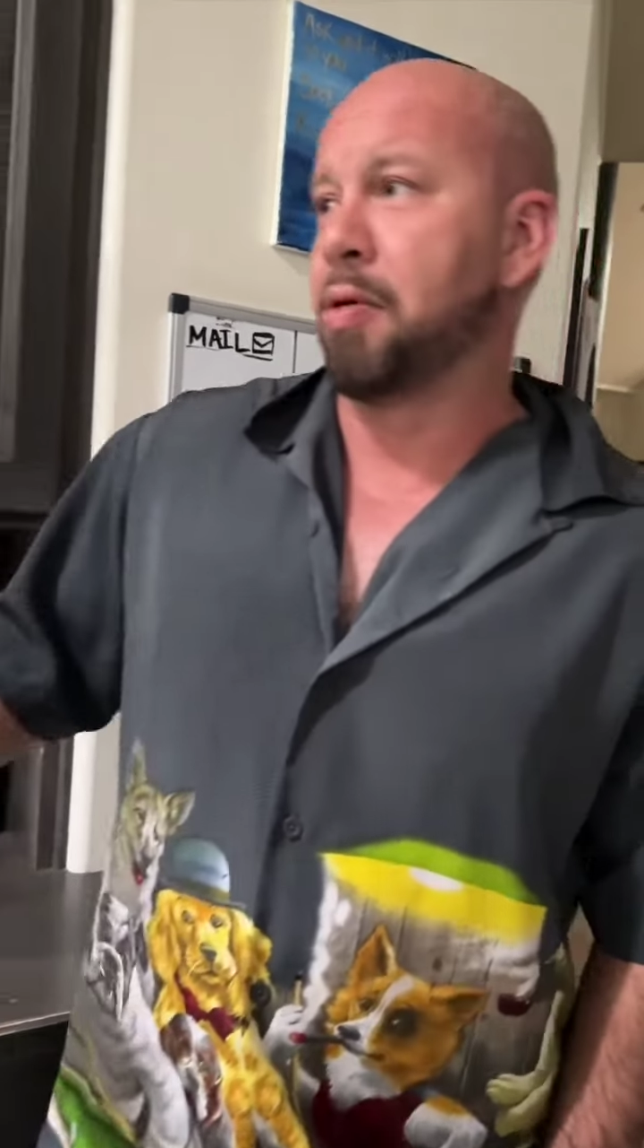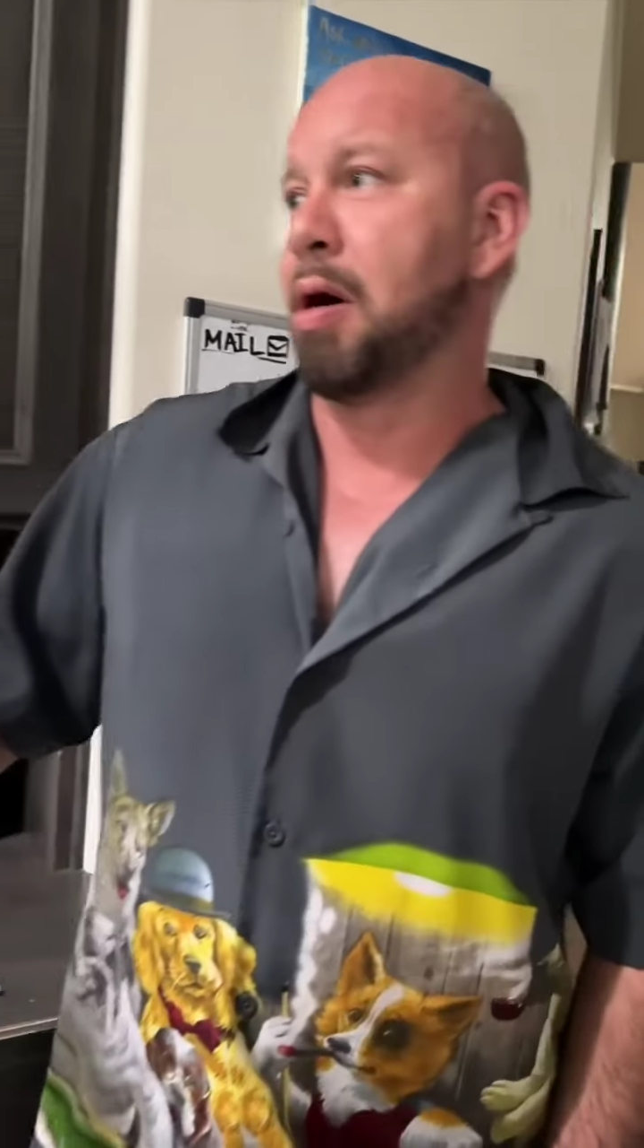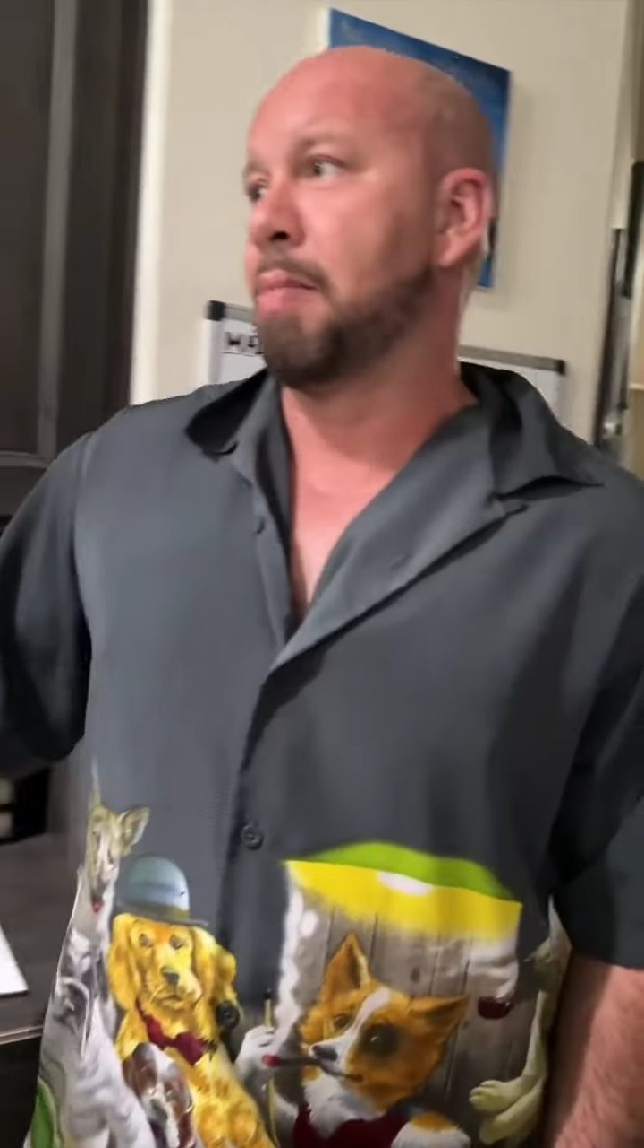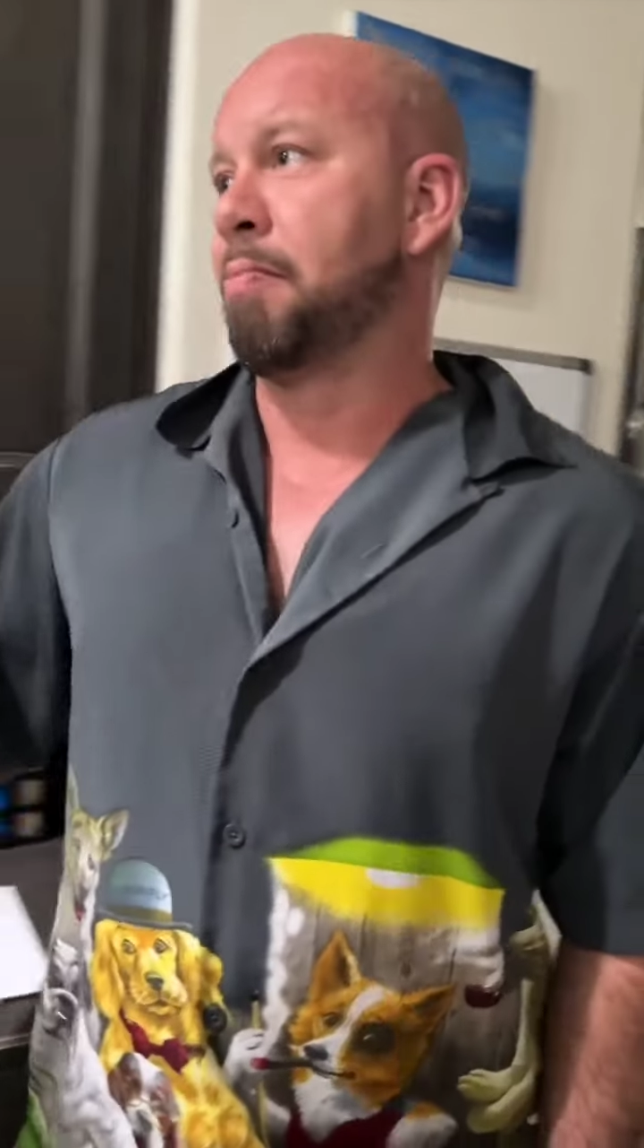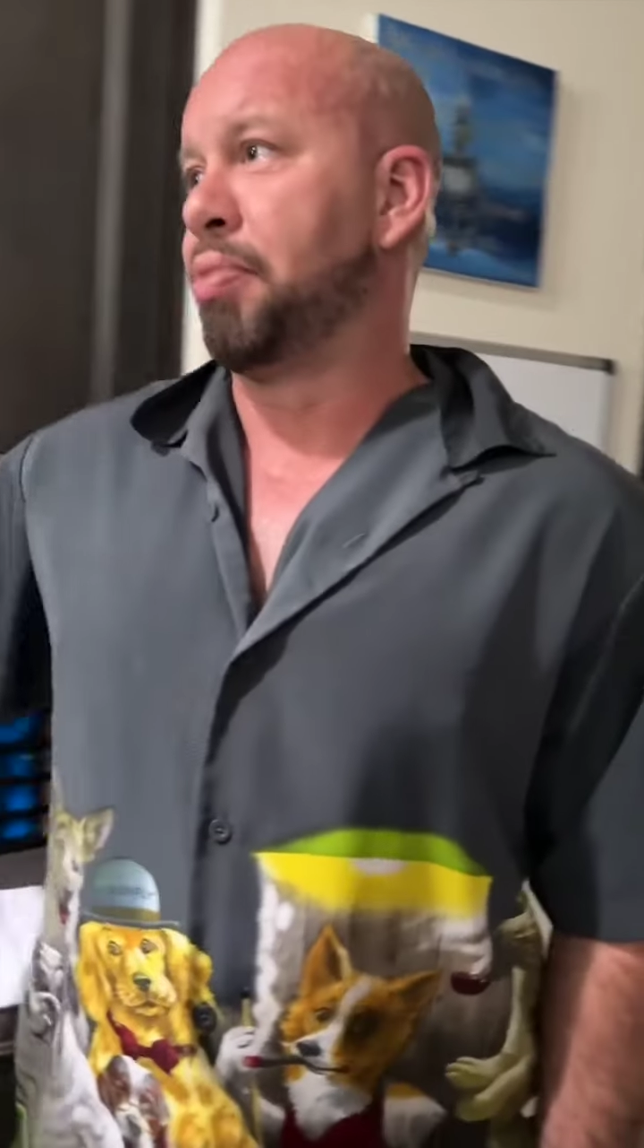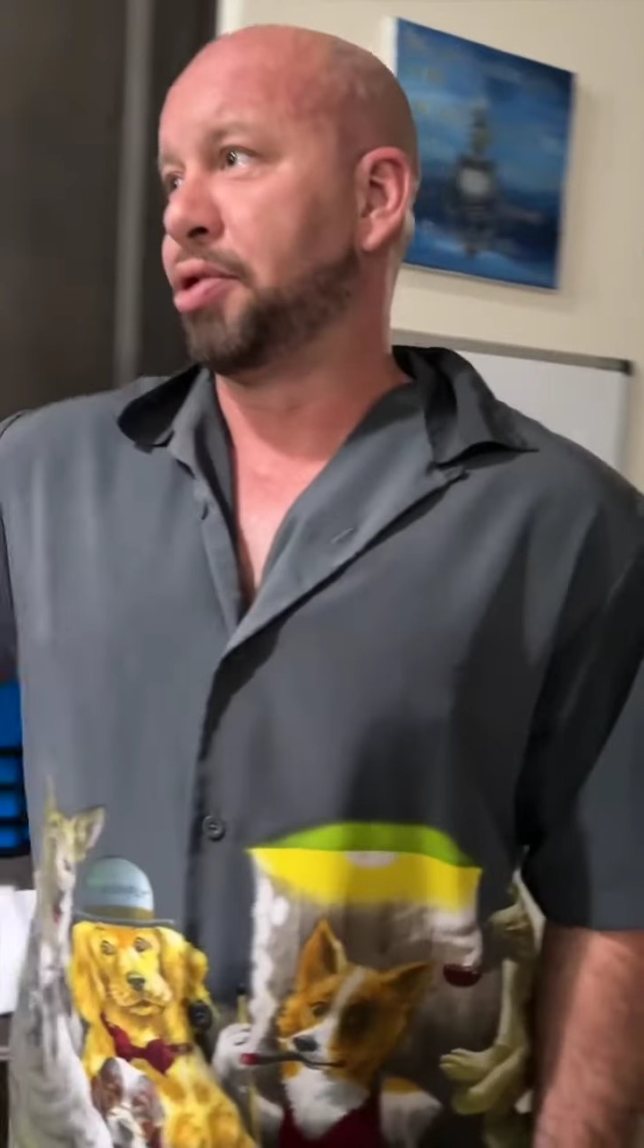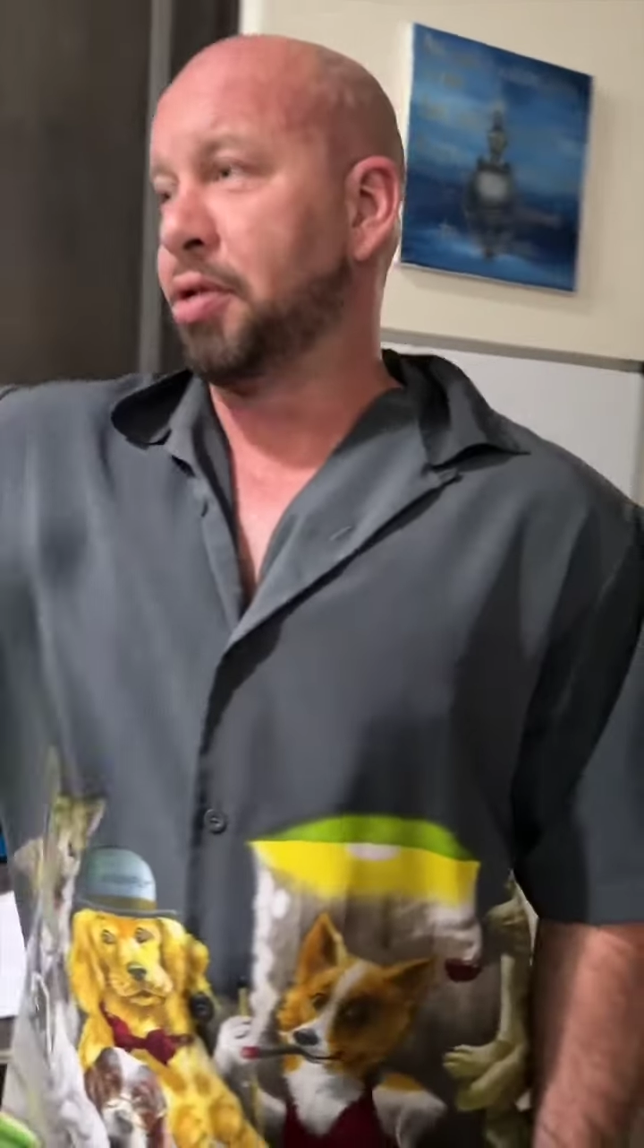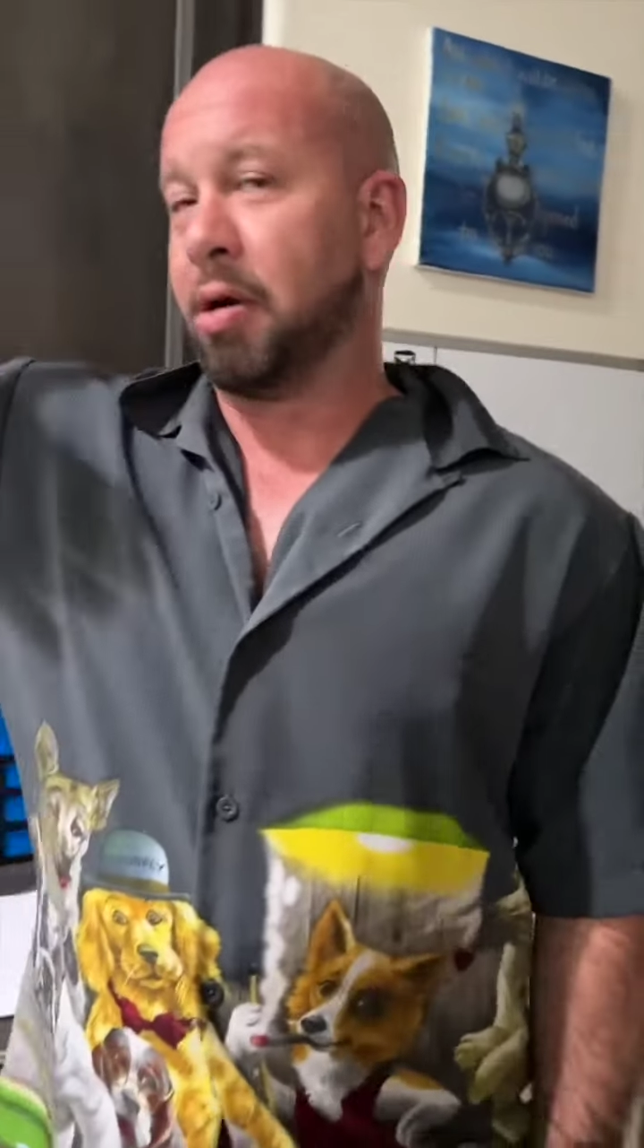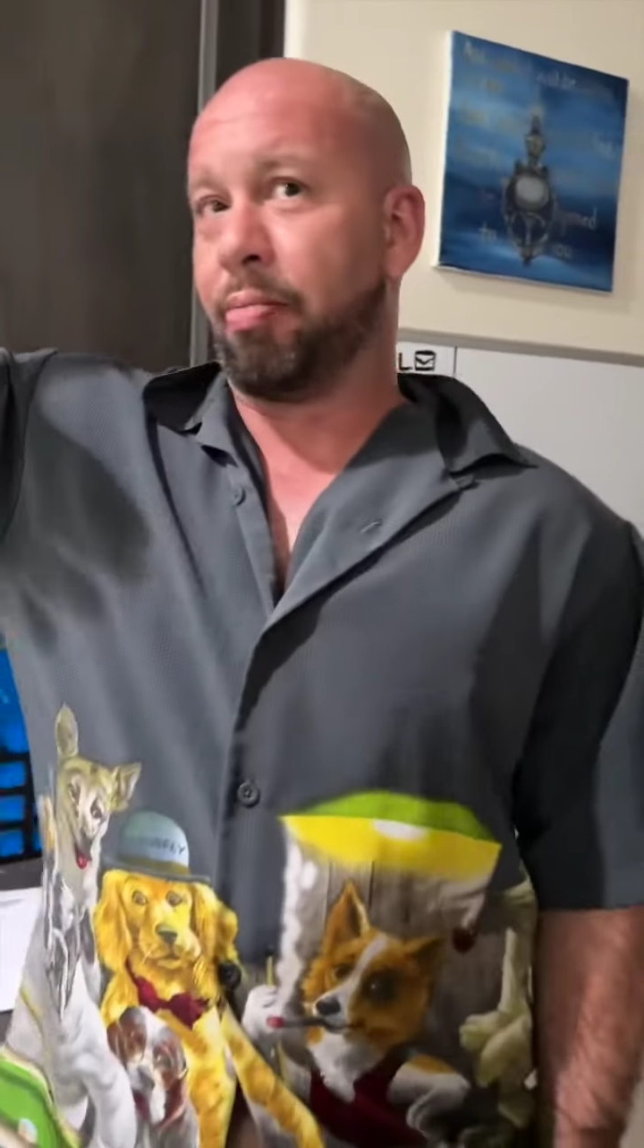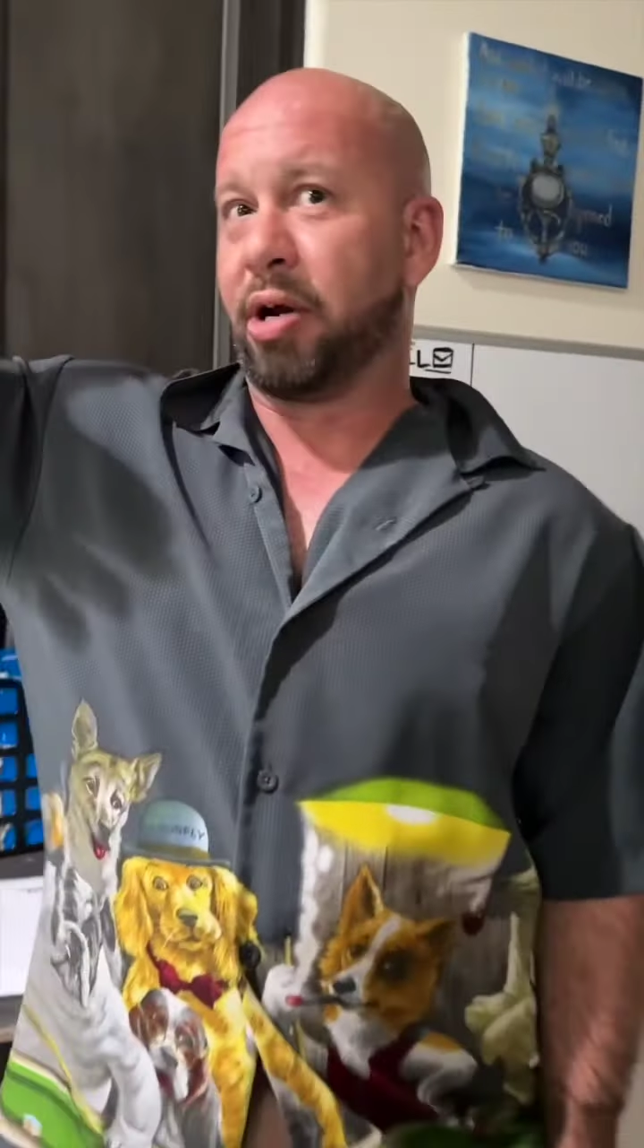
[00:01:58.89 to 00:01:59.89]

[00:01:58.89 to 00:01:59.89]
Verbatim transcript: you up and put you on a